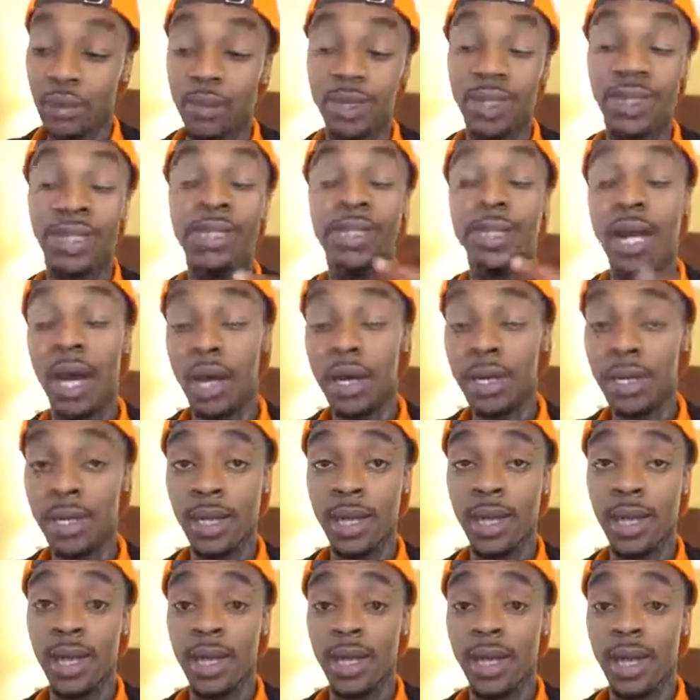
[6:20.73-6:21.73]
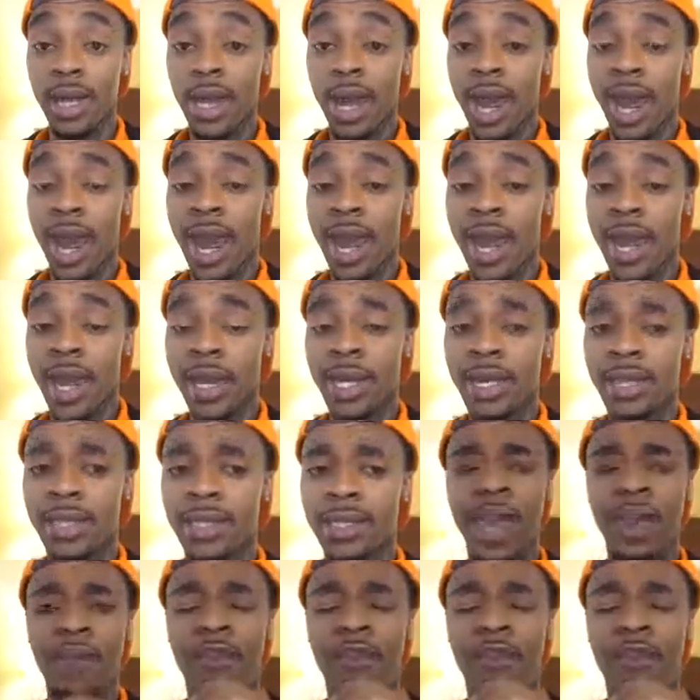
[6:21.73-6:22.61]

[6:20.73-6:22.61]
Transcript: son, and